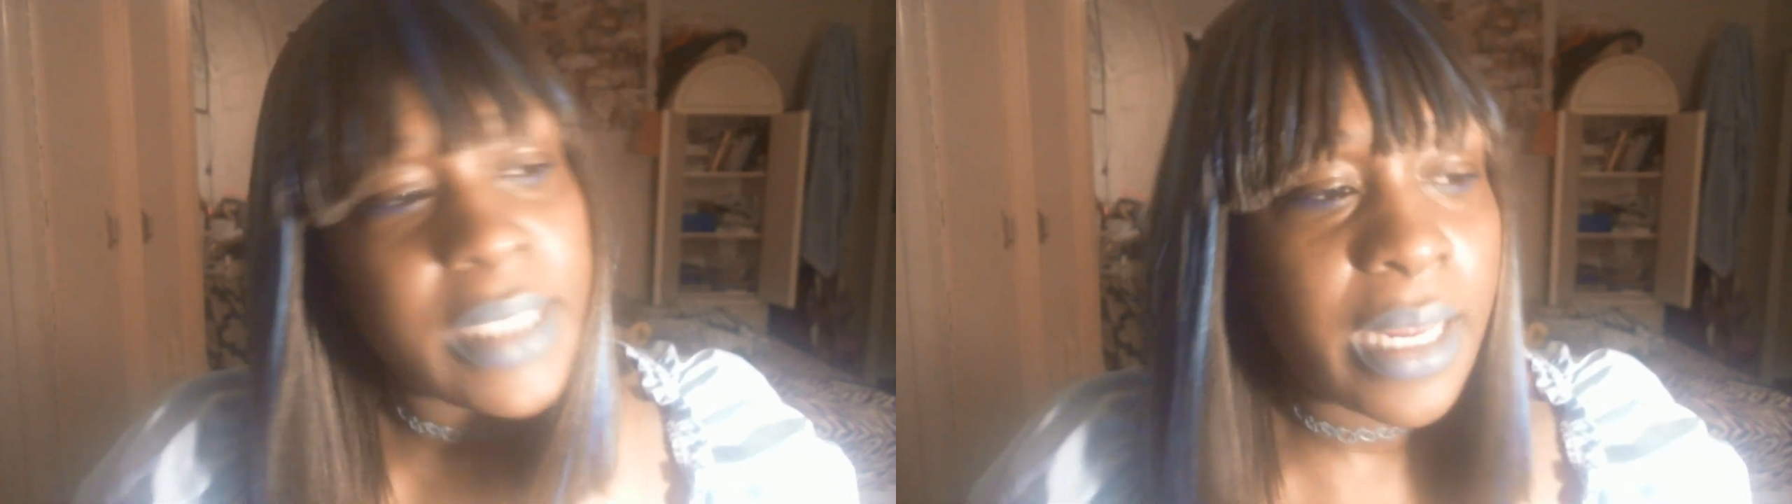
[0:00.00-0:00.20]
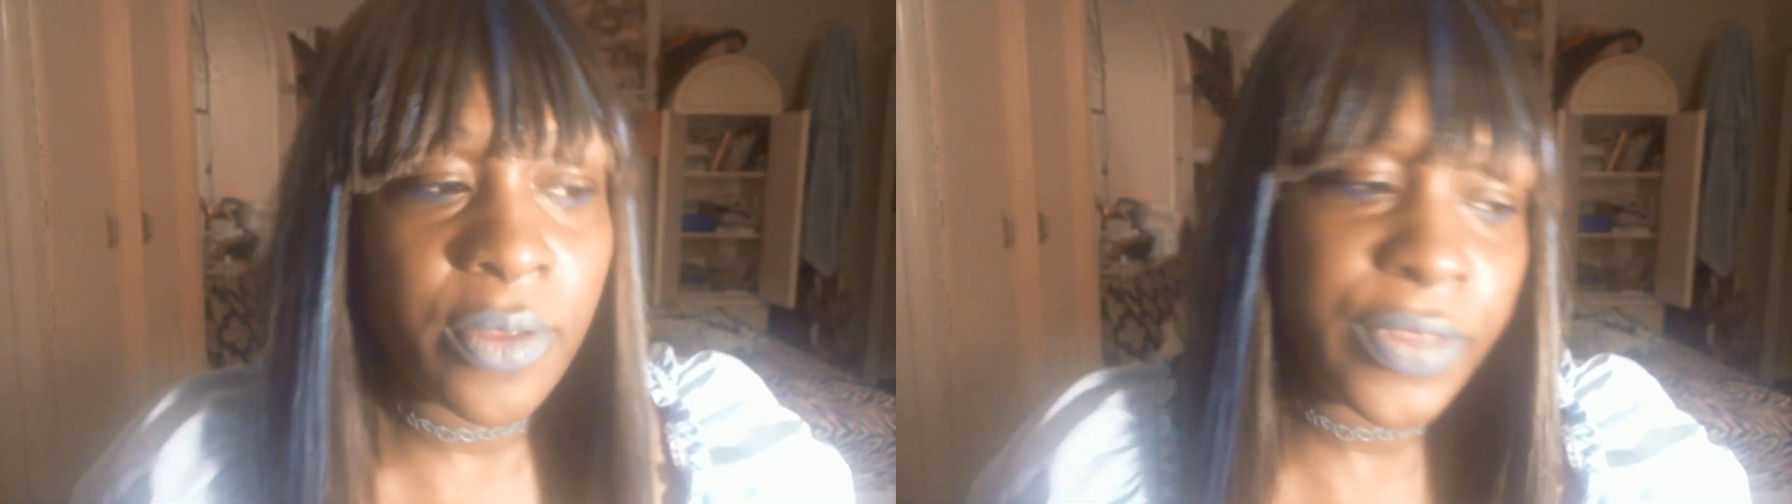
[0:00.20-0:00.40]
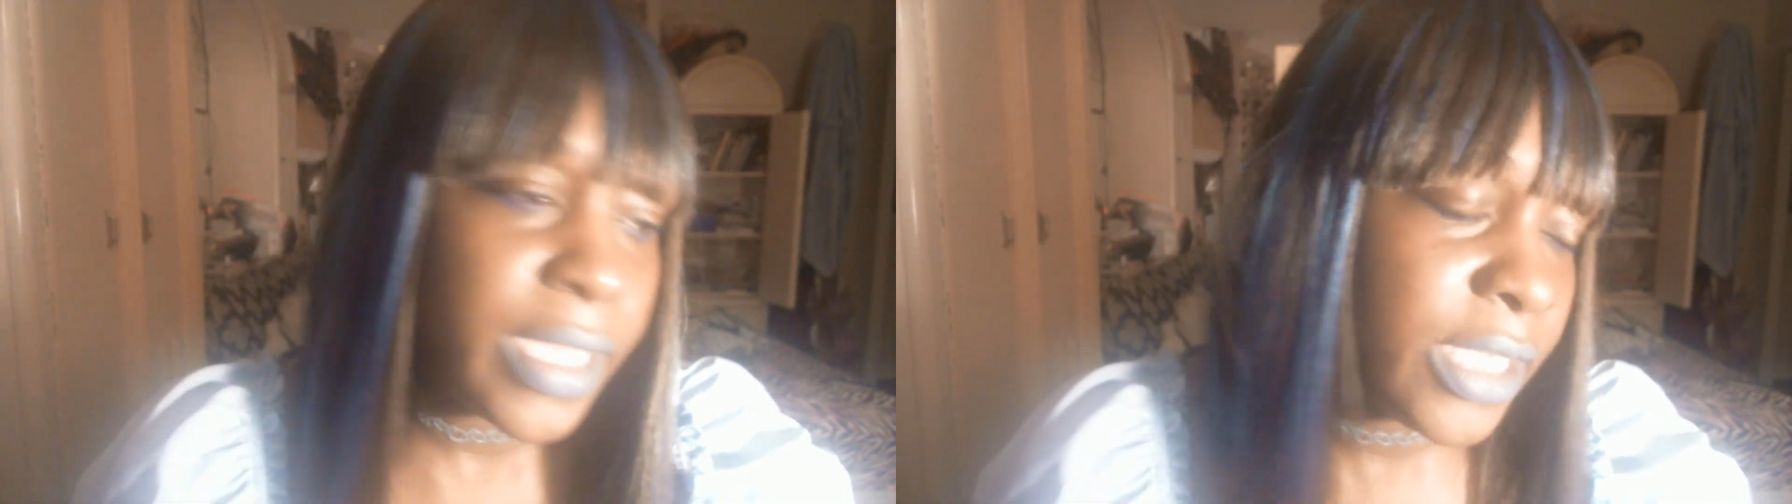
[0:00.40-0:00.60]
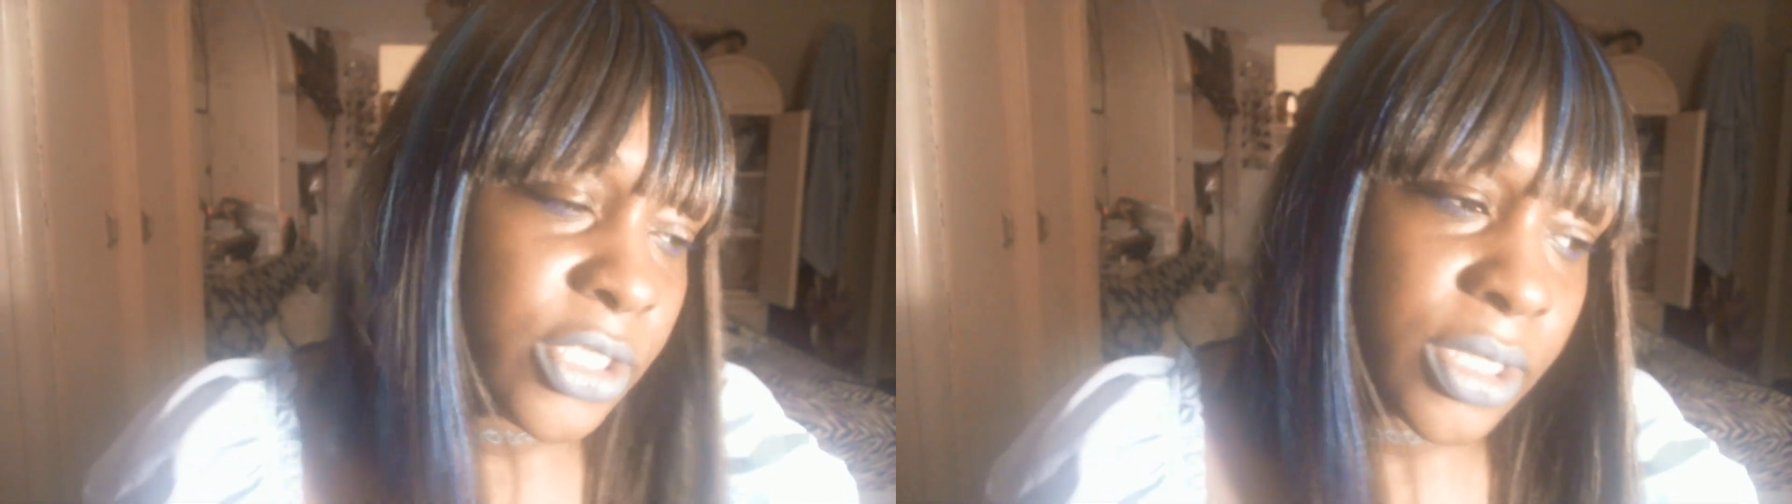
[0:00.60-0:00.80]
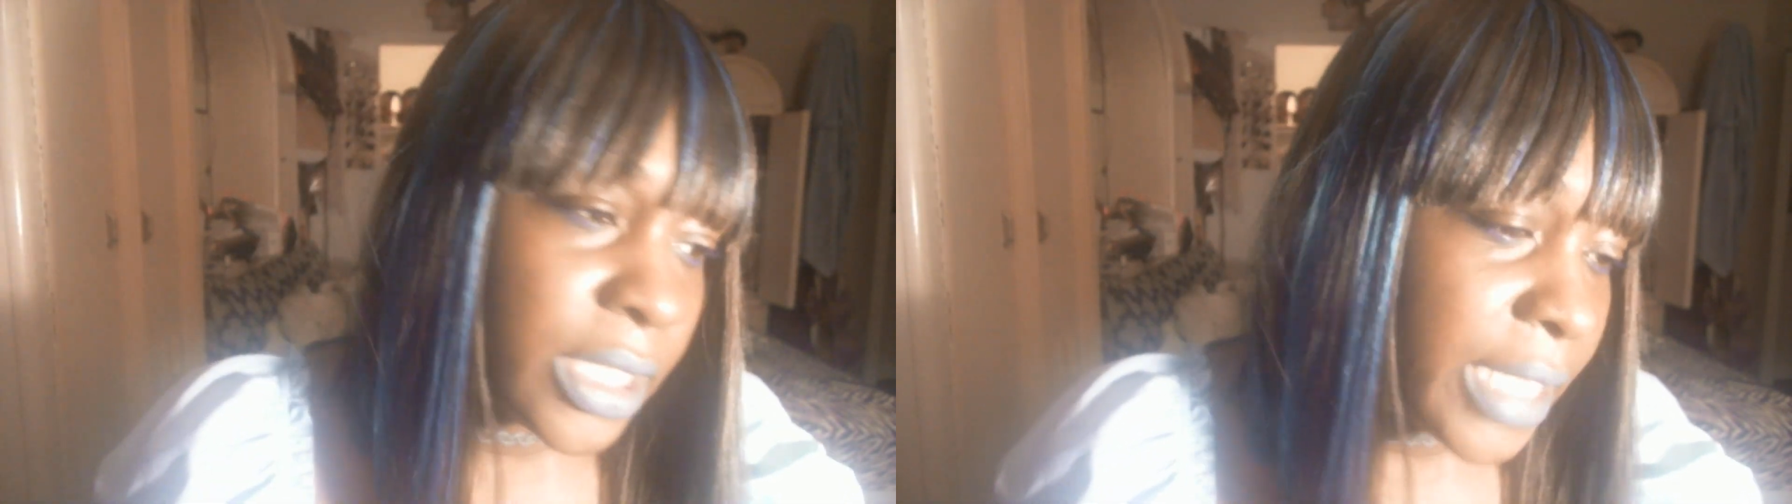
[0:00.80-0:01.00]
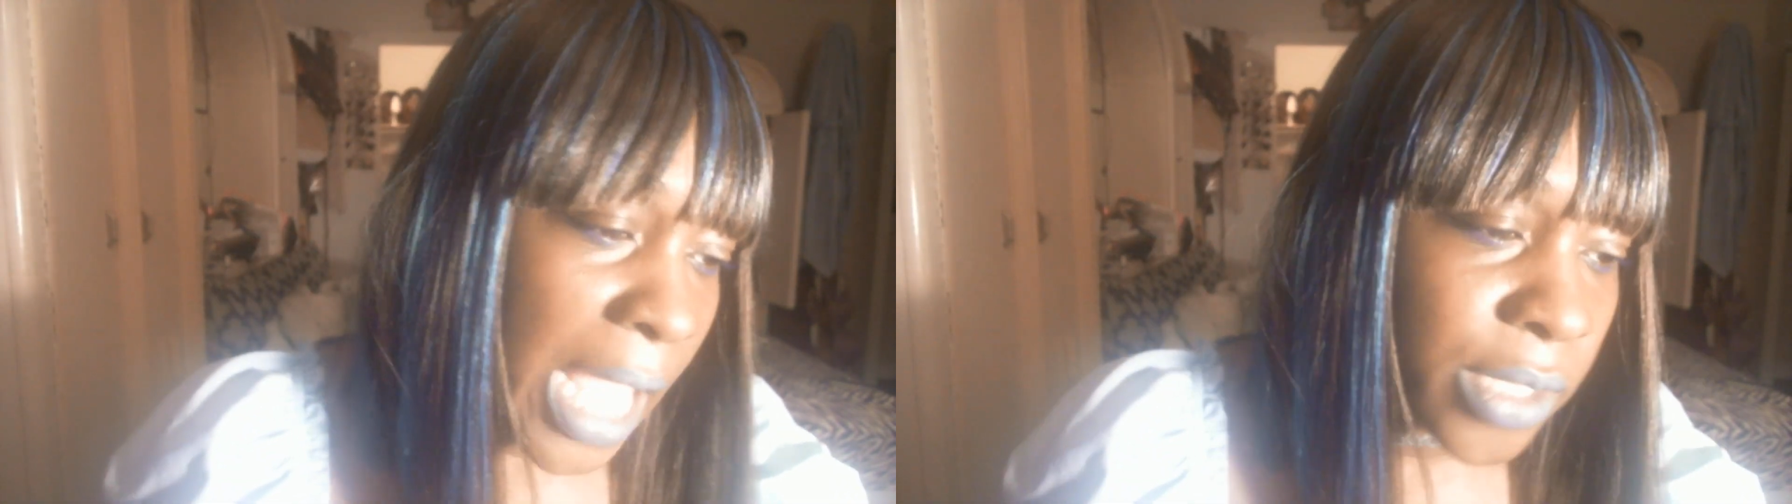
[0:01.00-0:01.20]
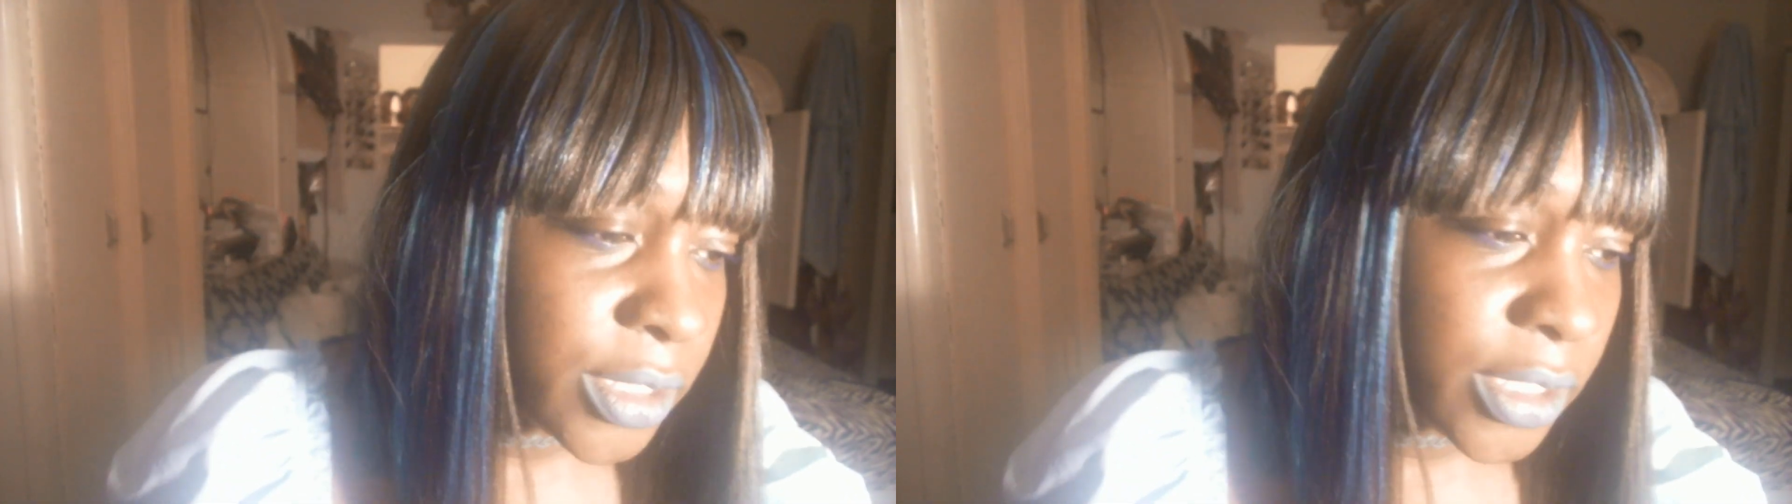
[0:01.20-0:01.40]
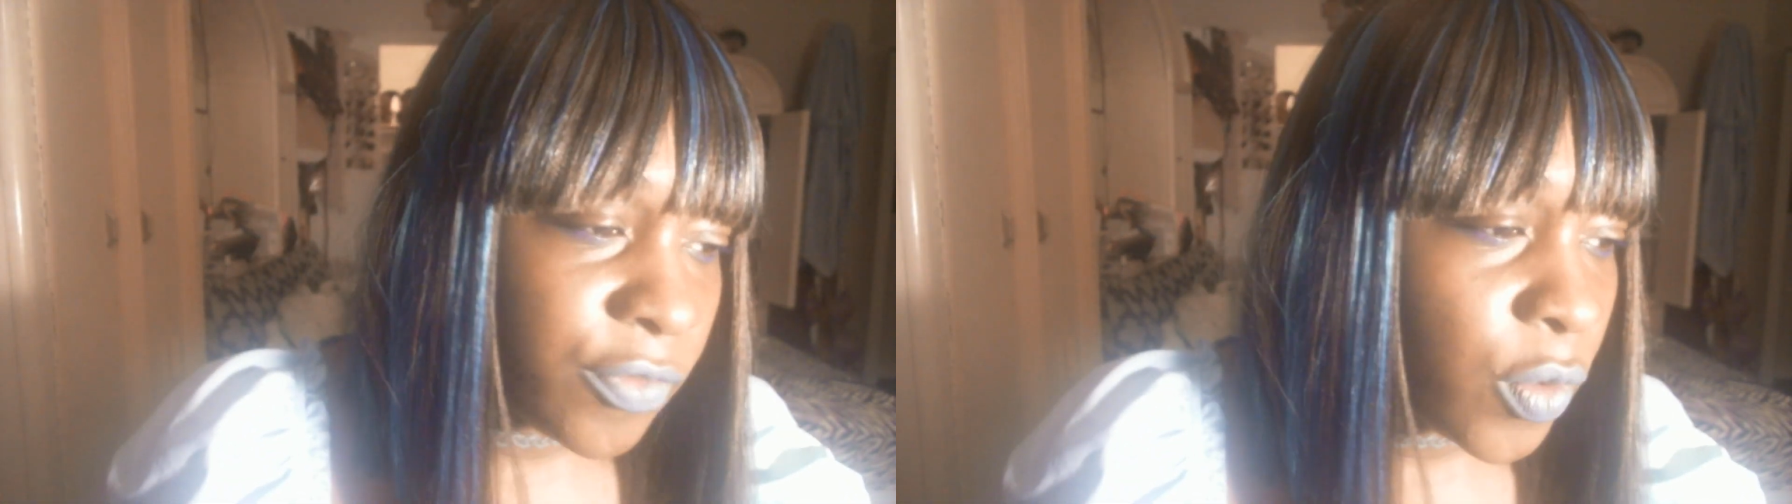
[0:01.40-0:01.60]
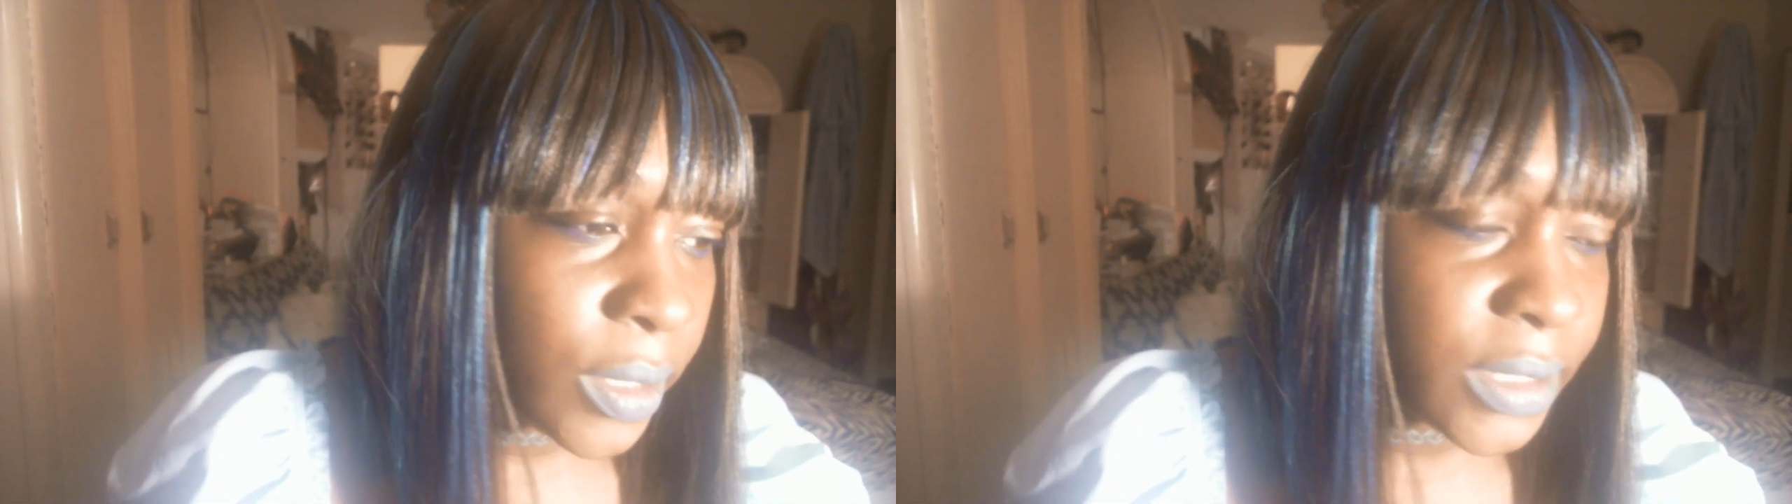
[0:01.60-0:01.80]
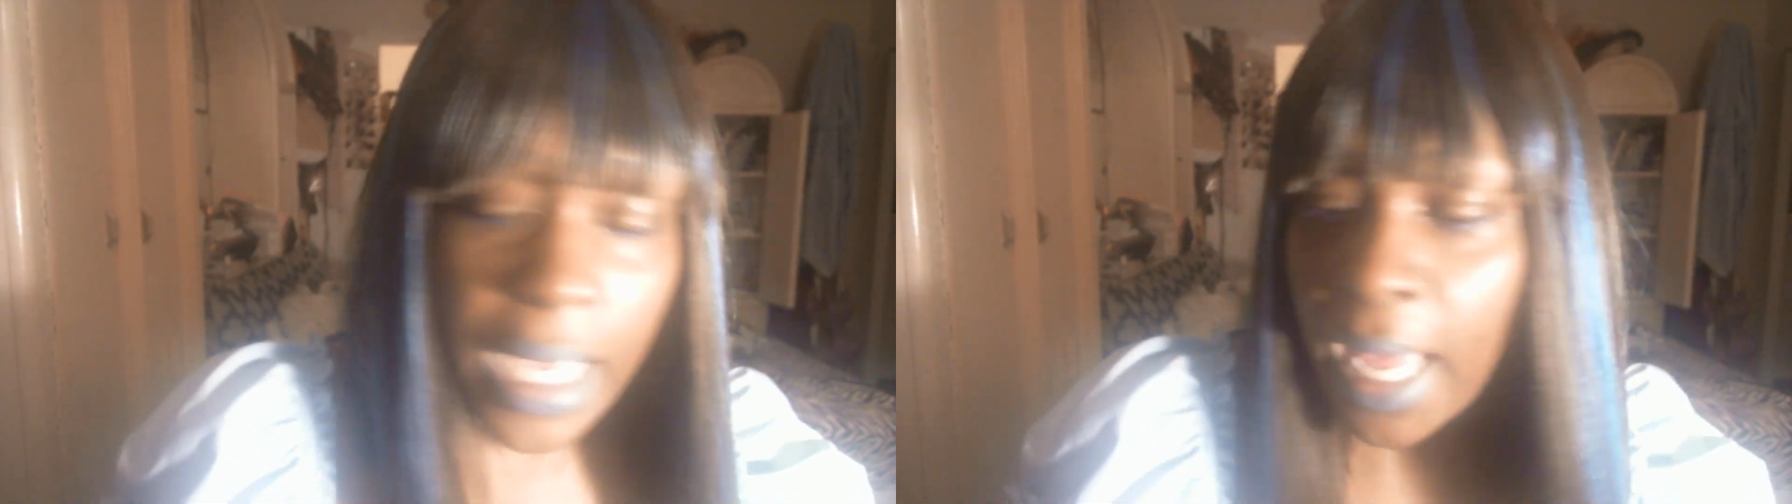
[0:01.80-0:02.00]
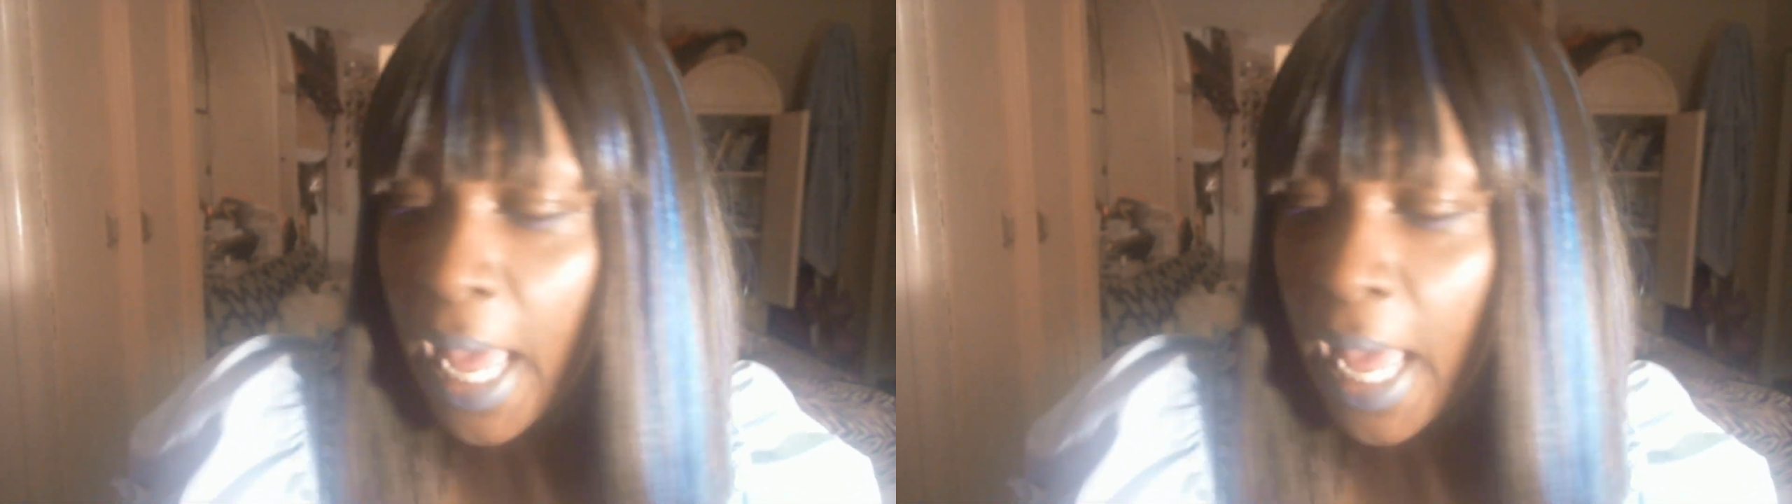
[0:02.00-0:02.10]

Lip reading: I don't think he should have announced a divorce.